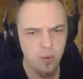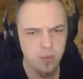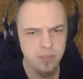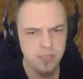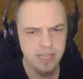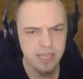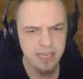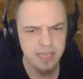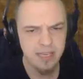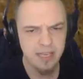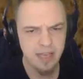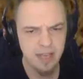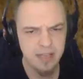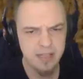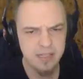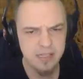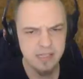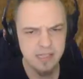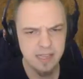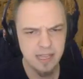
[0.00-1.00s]
won't take
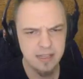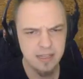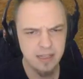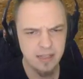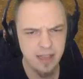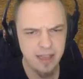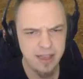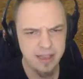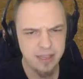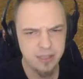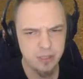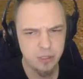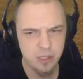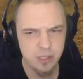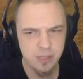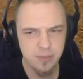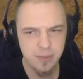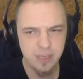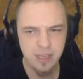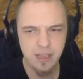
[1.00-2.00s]
guns and the like
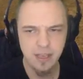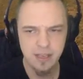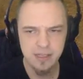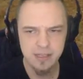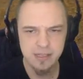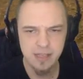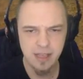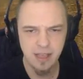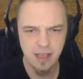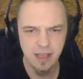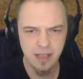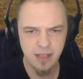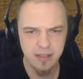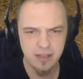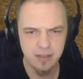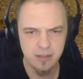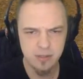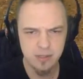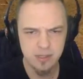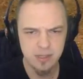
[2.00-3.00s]
just because
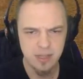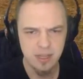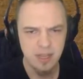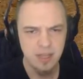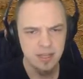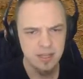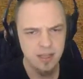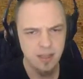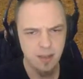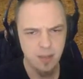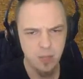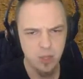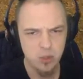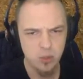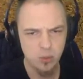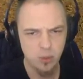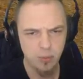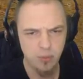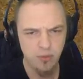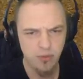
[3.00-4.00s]
uh, there's not
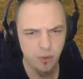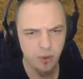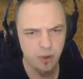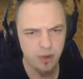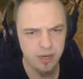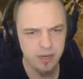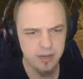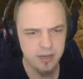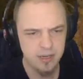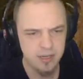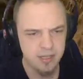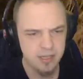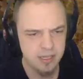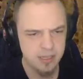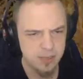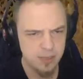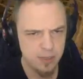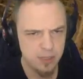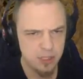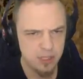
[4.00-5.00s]
much room for it,
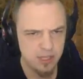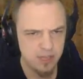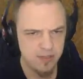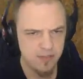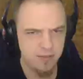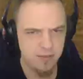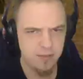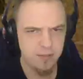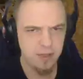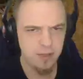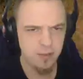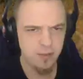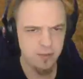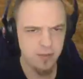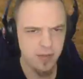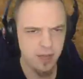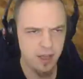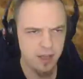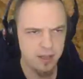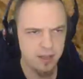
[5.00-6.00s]
especially if
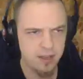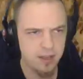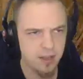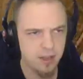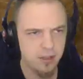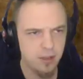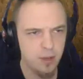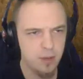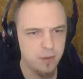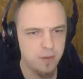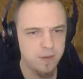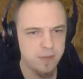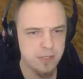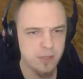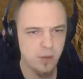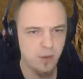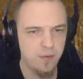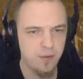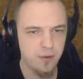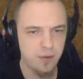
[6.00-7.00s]
you've got a load of
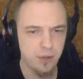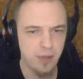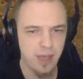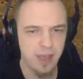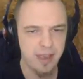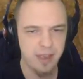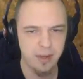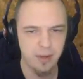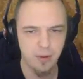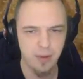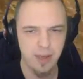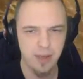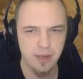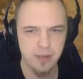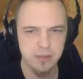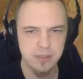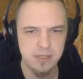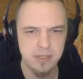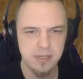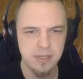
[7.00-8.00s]
sulfur lying
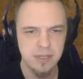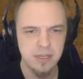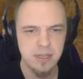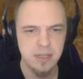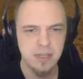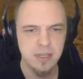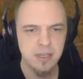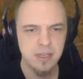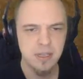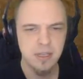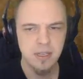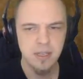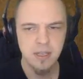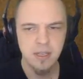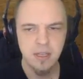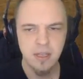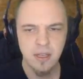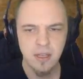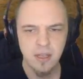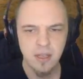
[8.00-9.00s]
around.
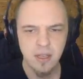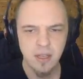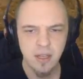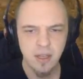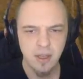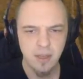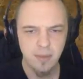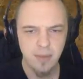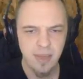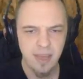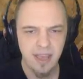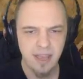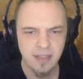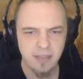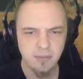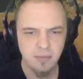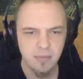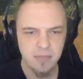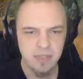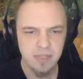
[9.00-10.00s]
Oh
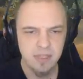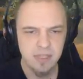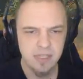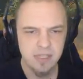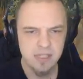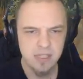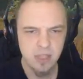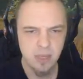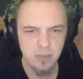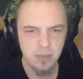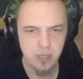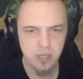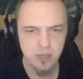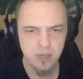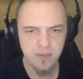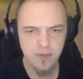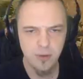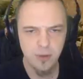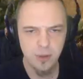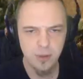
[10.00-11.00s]
man, it's so
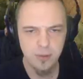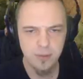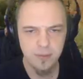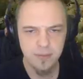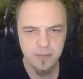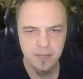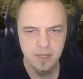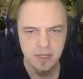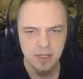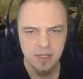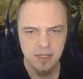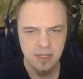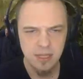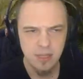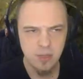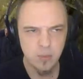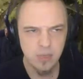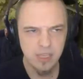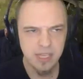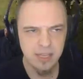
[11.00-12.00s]
beautiful.
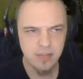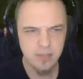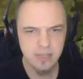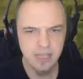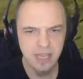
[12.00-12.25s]
I think we